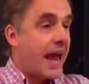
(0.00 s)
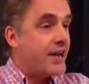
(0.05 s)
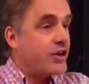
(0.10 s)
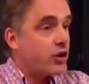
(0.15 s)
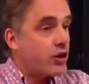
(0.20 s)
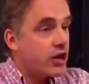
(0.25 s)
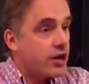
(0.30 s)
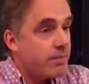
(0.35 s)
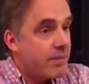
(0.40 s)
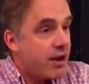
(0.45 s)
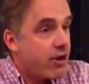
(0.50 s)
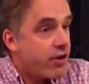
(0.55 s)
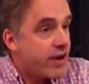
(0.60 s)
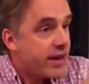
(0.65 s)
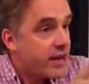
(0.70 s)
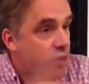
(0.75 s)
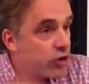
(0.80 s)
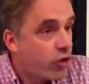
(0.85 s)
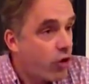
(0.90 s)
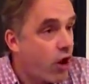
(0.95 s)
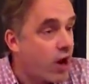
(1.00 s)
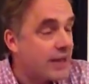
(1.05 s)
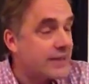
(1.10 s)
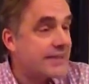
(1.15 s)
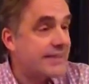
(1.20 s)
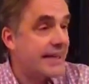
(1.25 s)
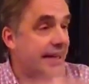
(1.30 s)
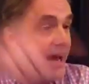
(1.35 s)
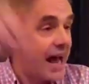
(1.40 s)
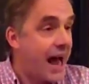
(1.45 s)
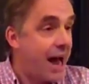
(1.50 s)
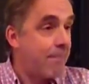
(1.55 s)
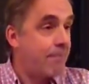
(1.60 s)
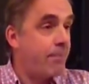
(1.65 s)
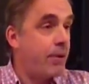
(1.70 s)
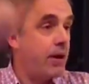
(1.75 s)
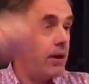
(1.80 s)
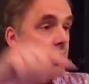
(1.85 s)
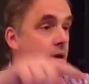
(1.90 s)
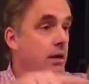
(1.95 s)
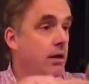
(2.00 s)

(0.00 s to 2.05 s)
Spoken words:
and you're going to marry across and up,